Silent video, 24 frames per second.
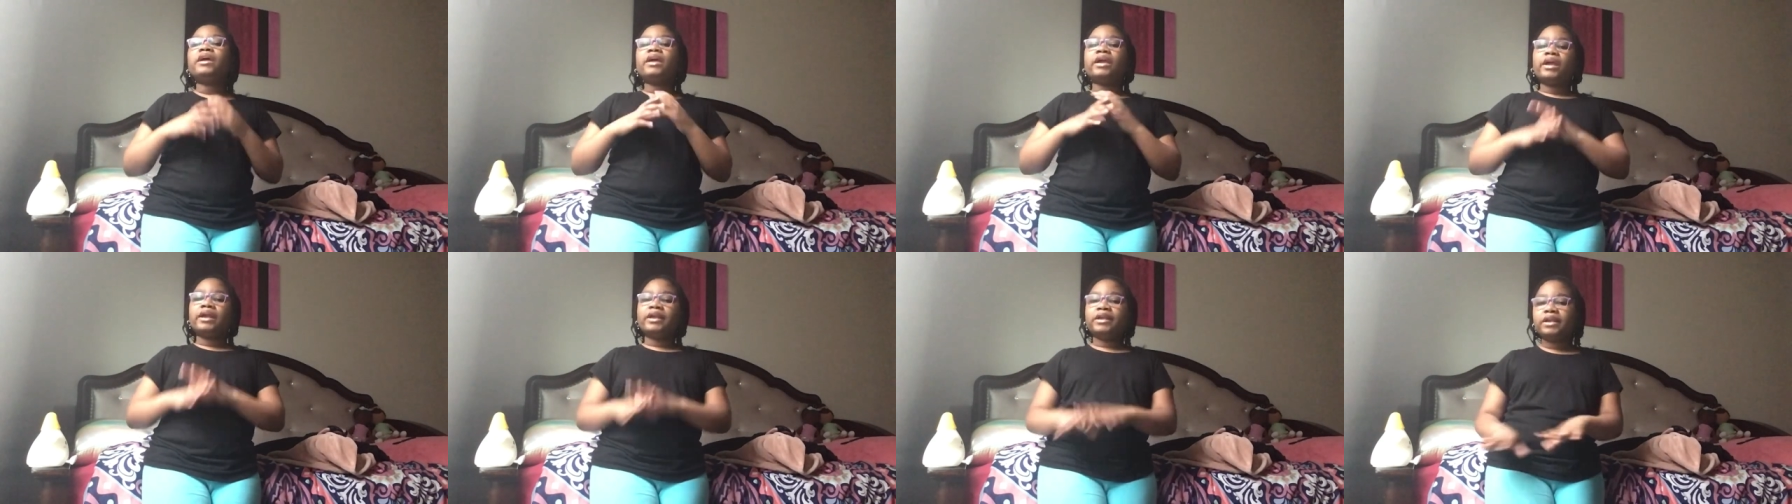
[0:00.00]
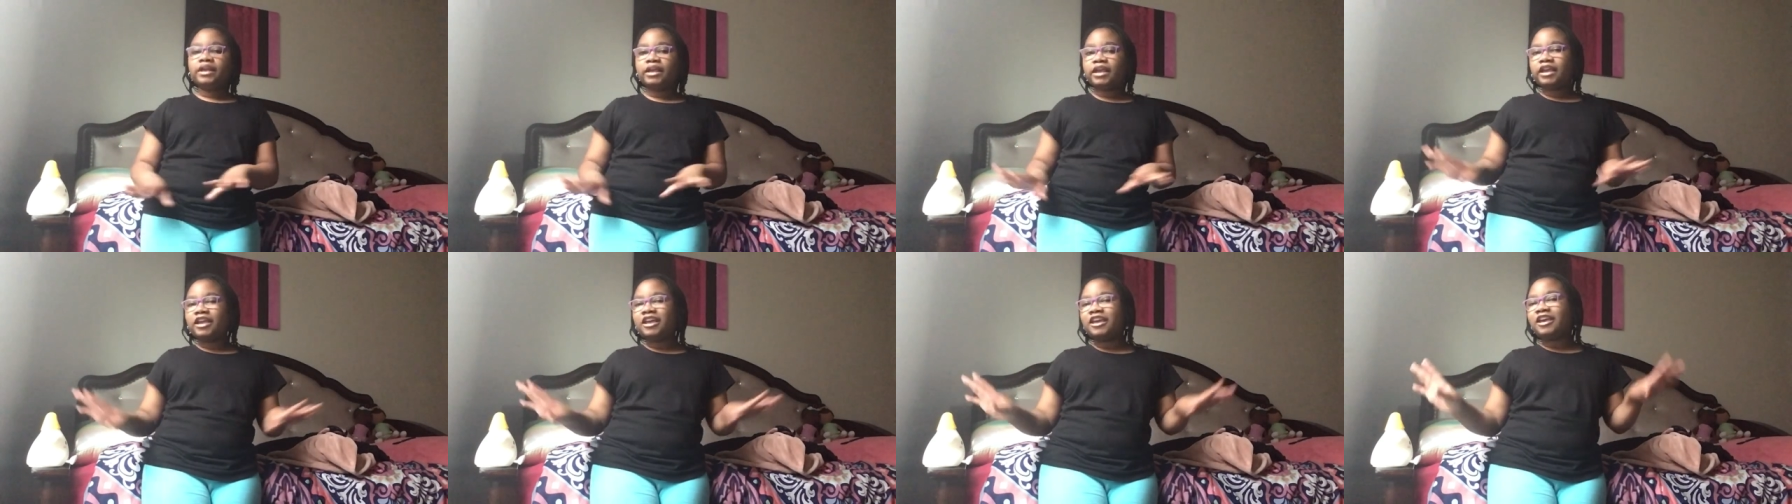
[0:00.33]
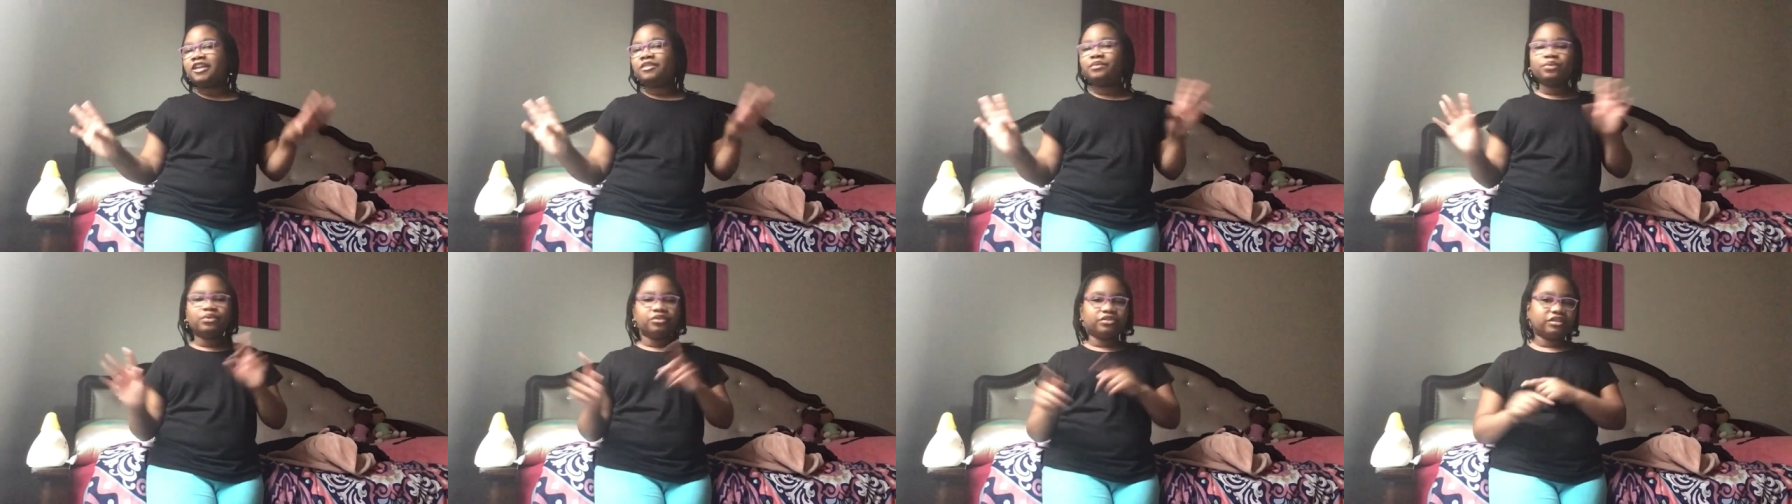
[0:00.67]

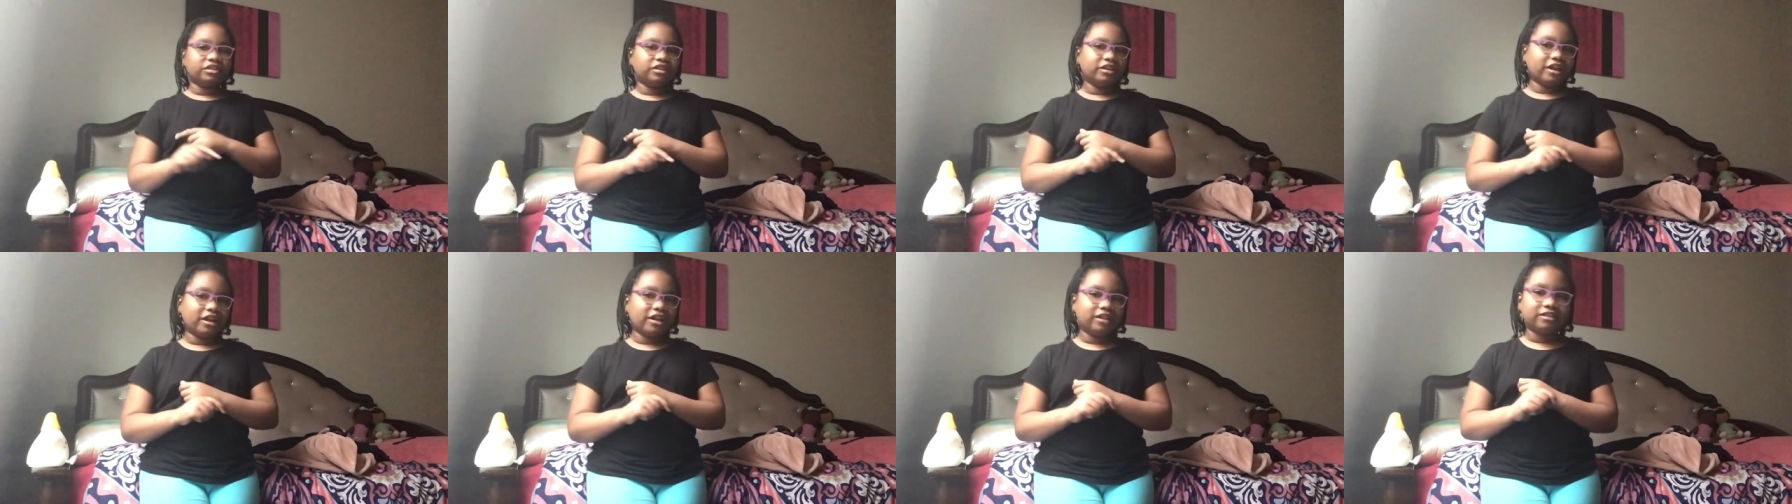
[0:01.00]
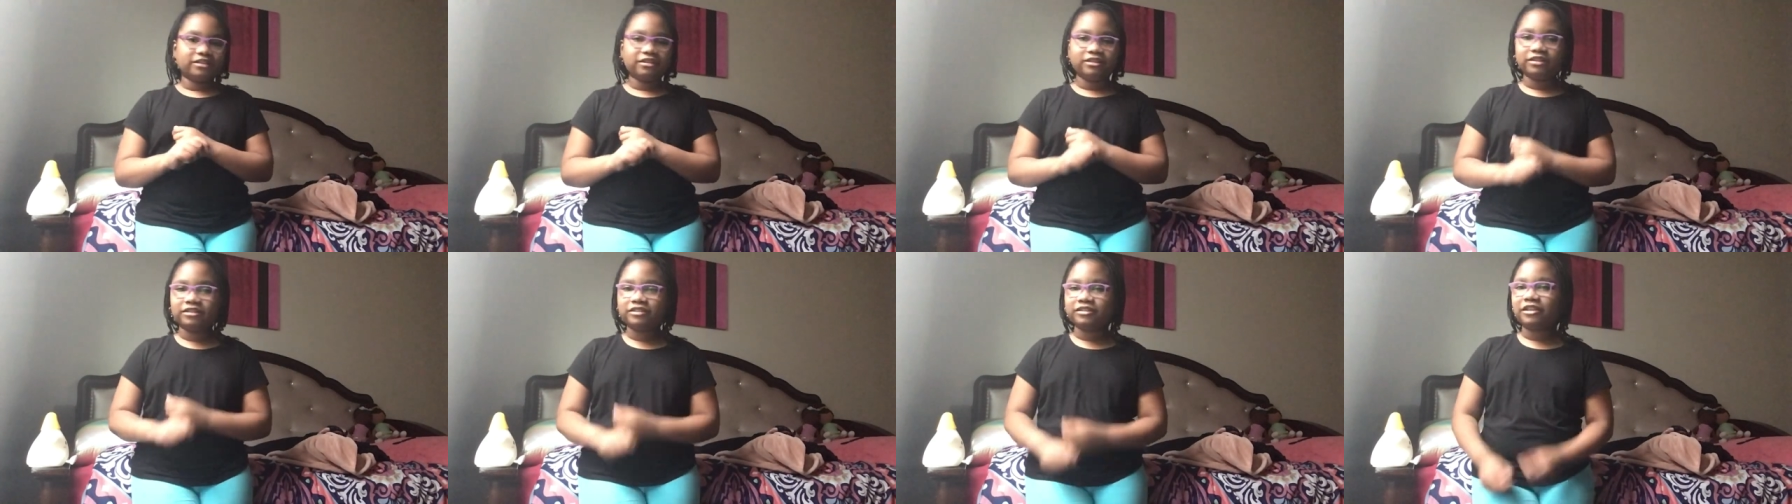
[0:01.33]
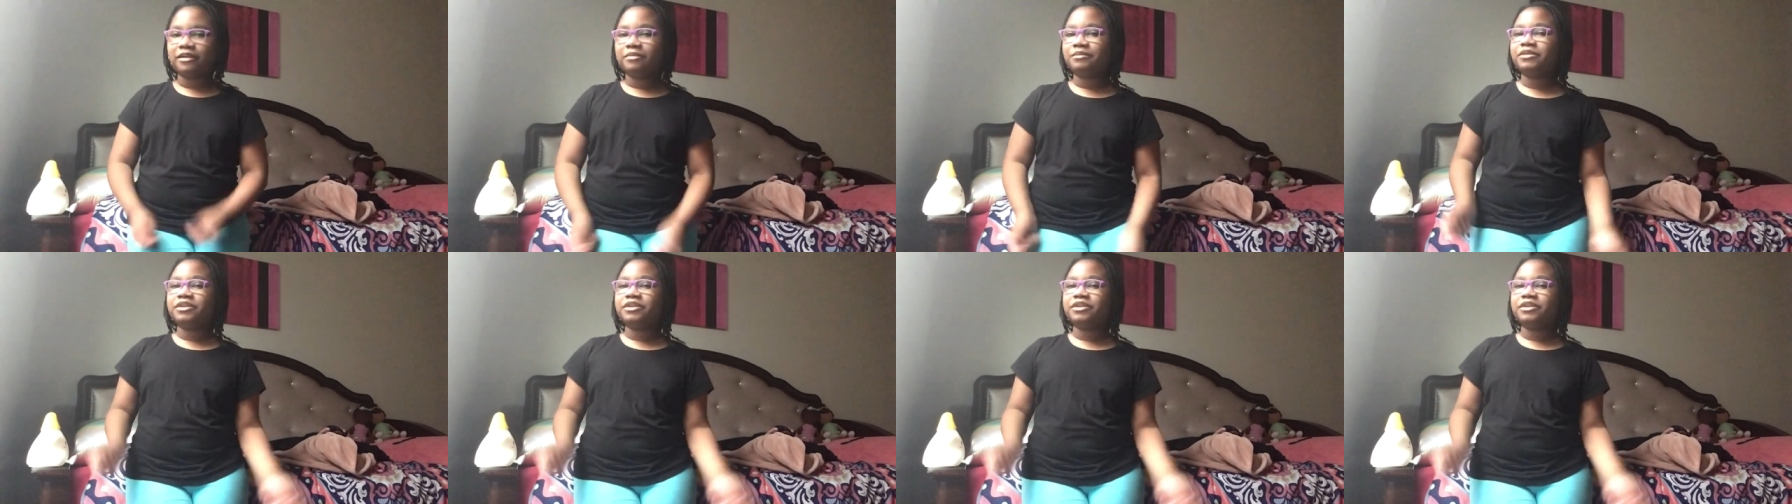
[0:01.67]
And we'll see you guys next time.